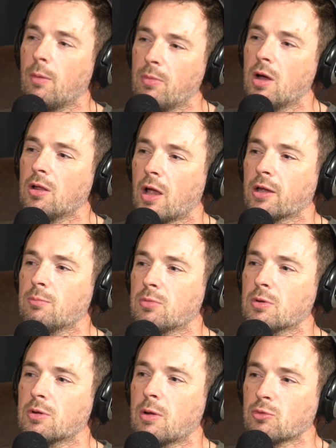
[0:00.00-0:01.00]
up, like
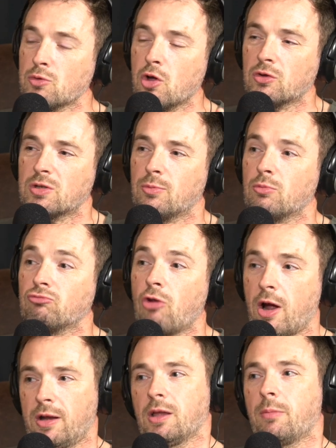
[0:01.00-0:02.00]
that was noticeable
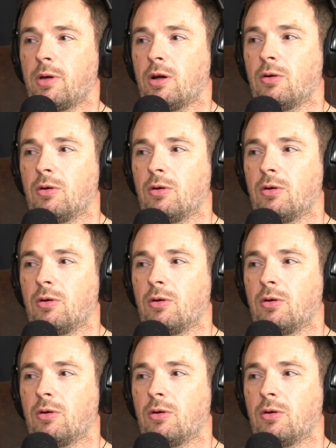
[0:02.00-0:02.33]
riding uphill.